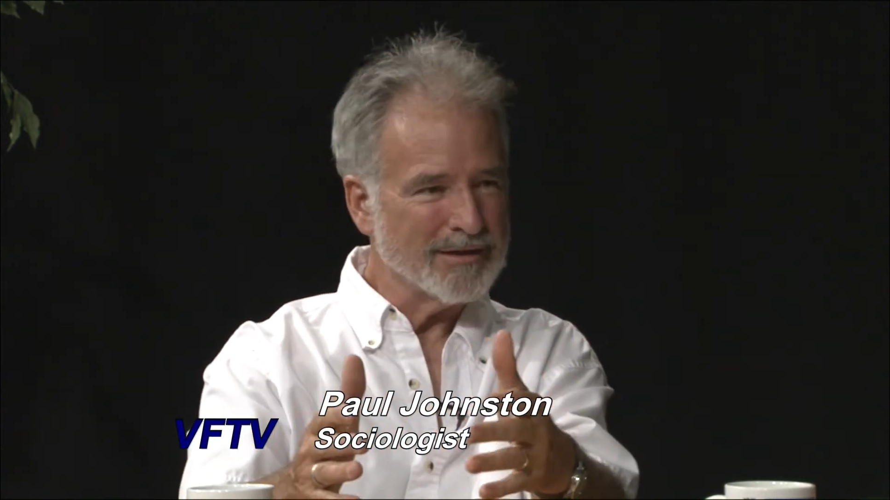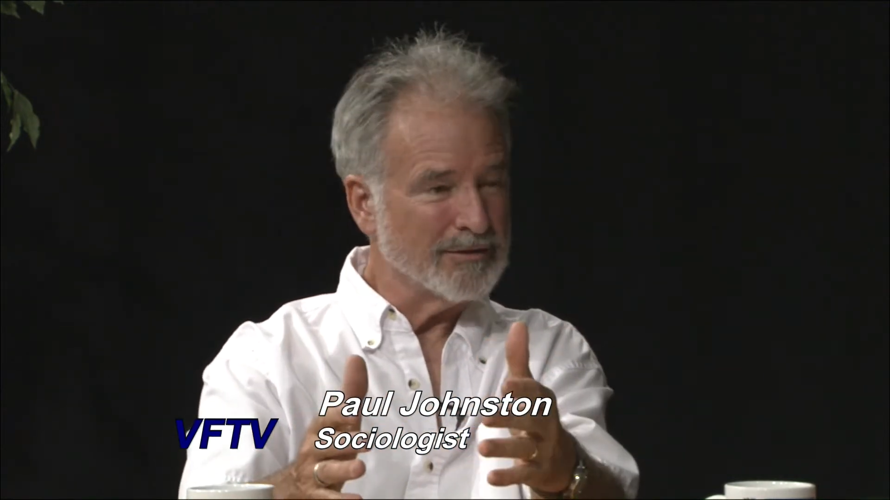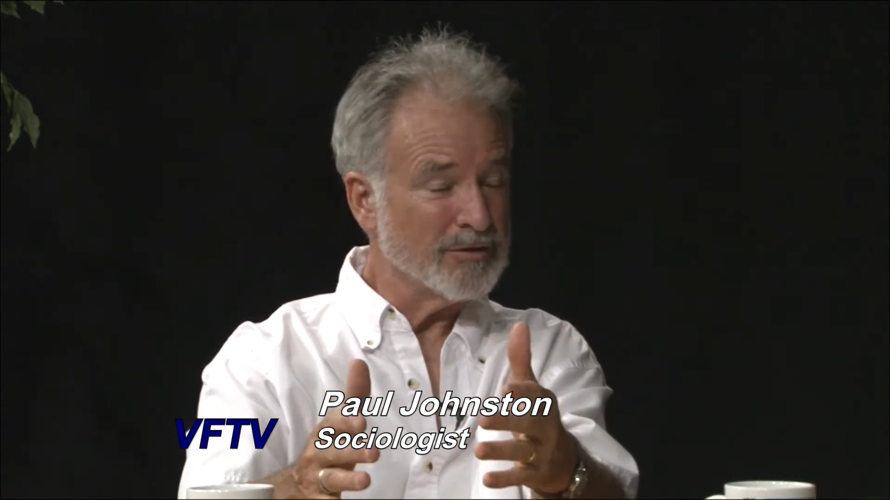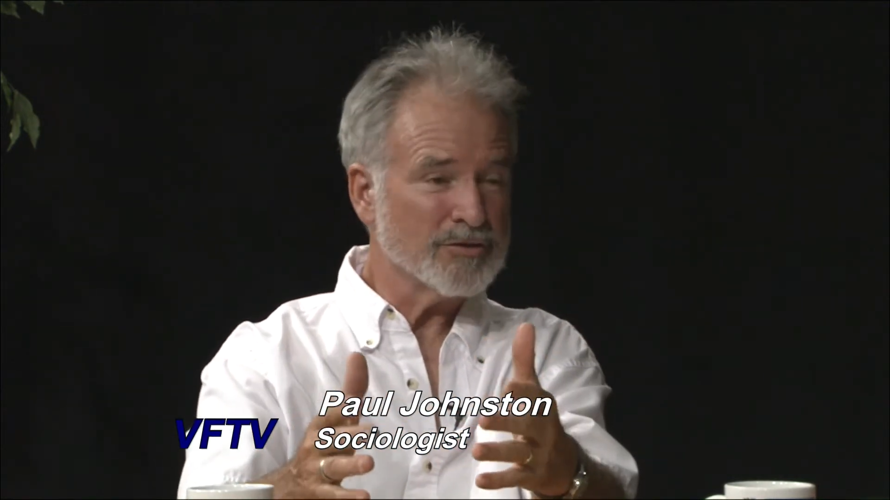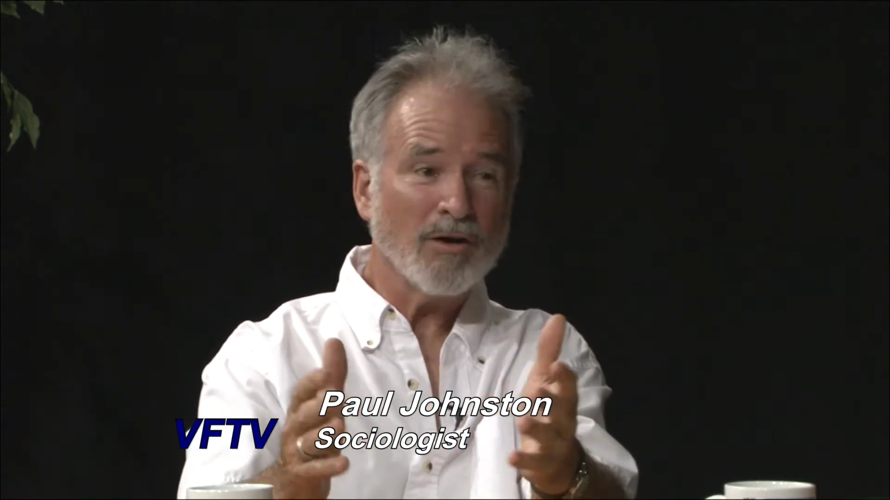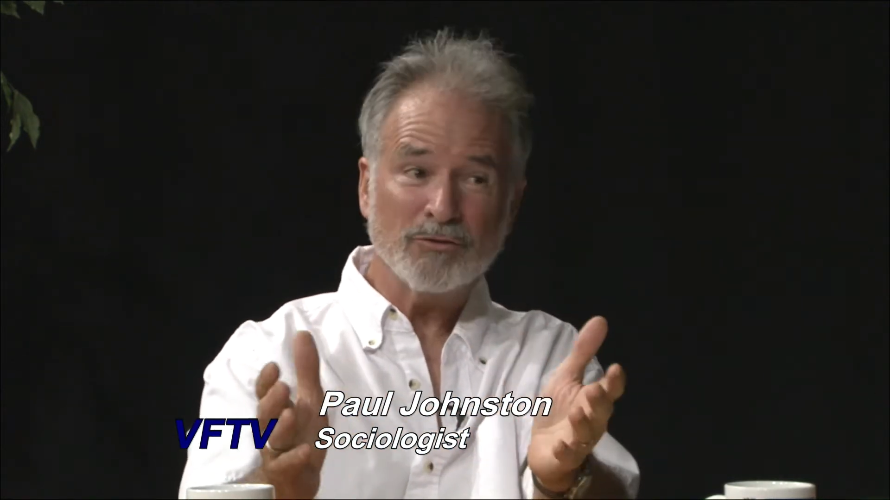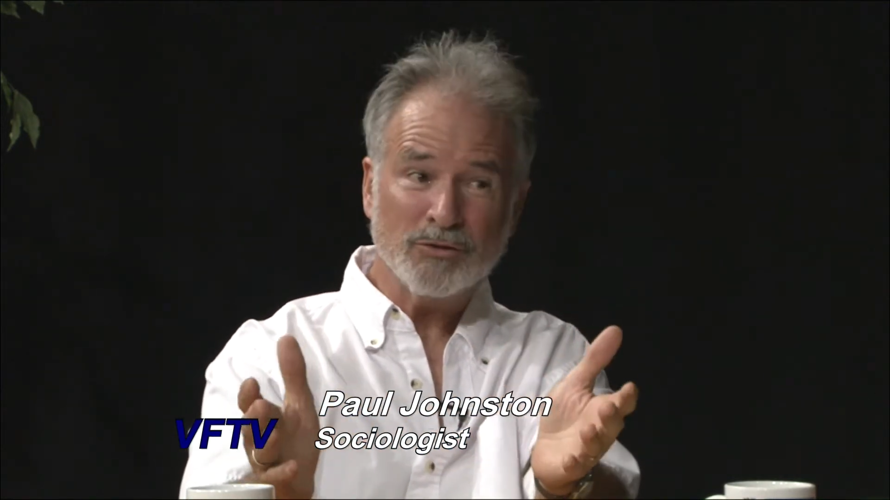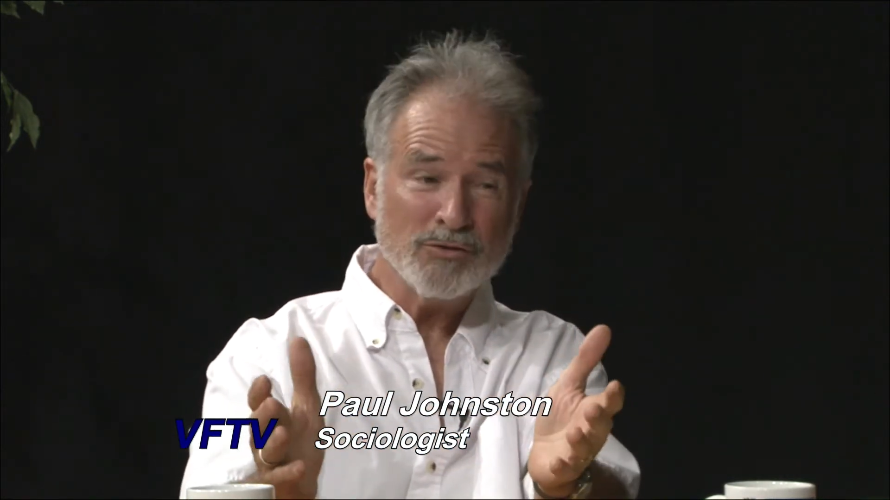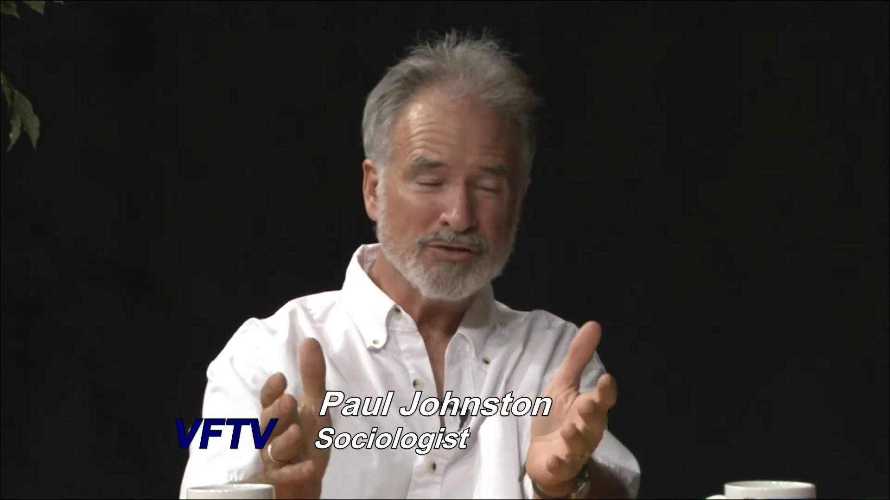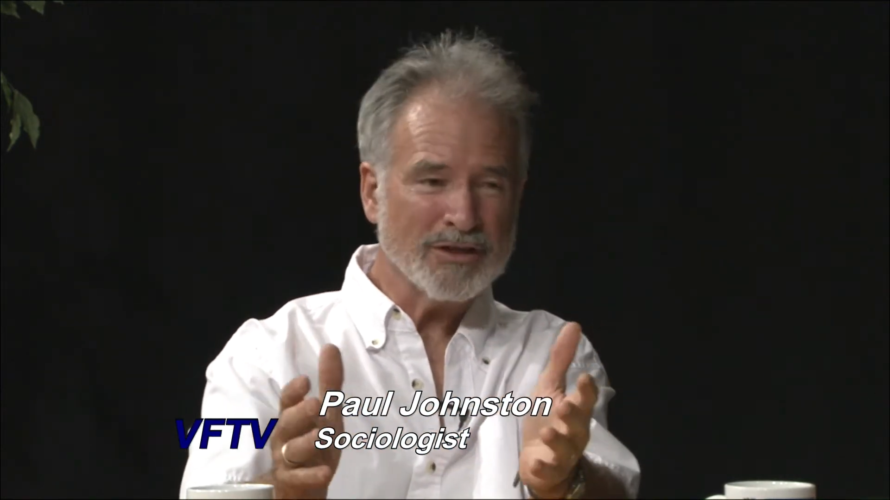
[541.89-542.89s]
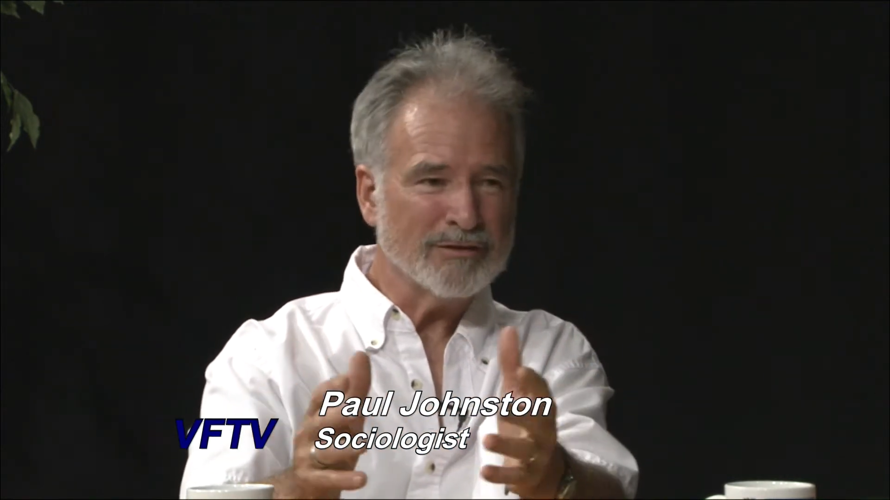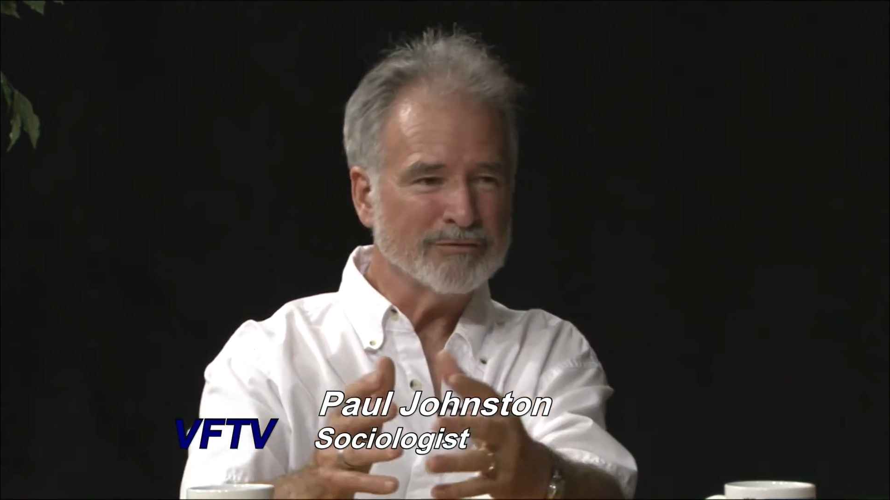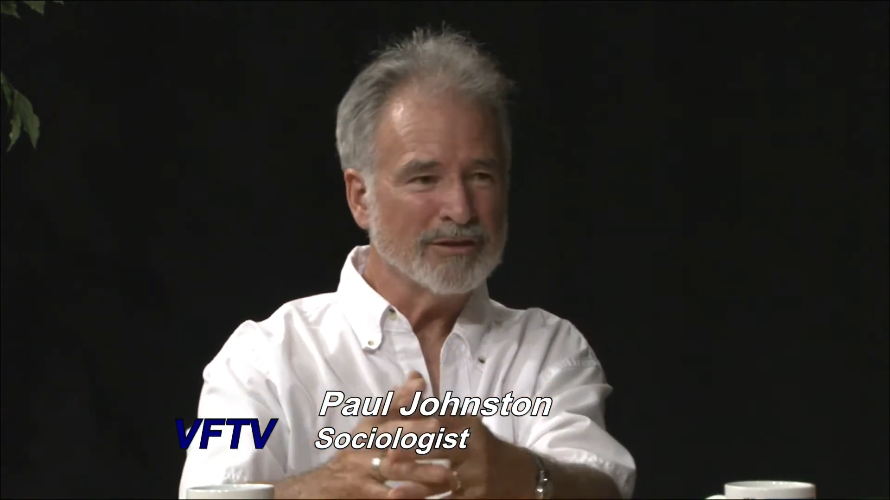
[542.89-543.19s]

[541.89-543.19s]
and this is all new stuff,